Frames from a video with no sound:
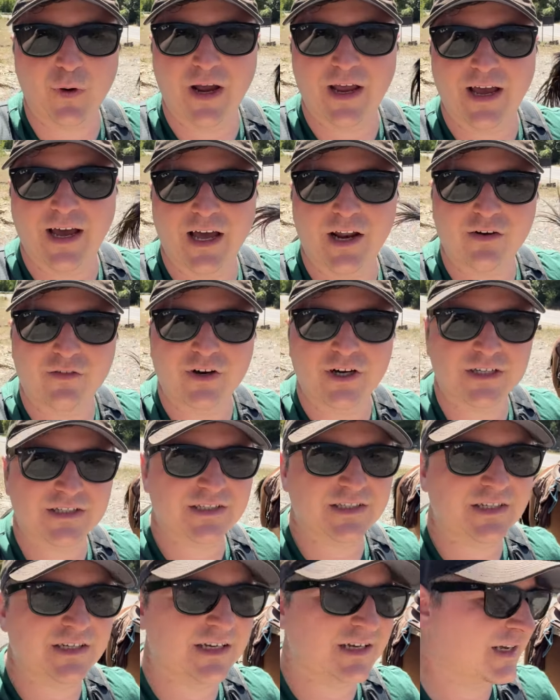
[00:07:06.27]
way ahead of
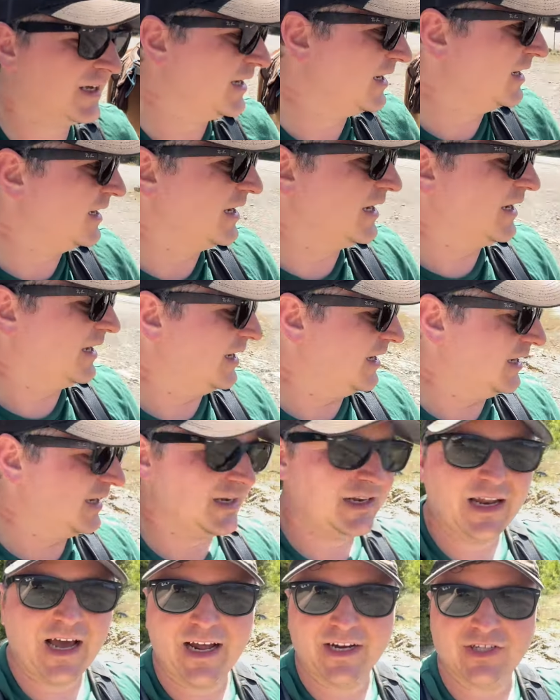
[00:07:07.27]
us,
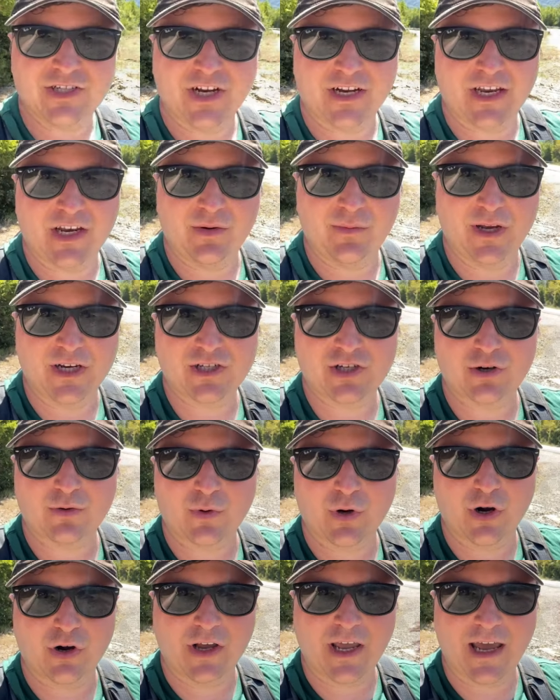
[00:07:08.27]
not checking to make sure
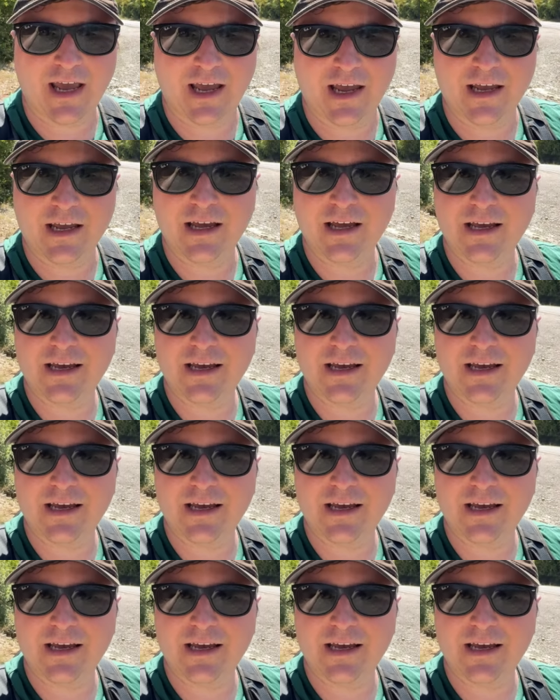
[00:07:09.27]
we're okay.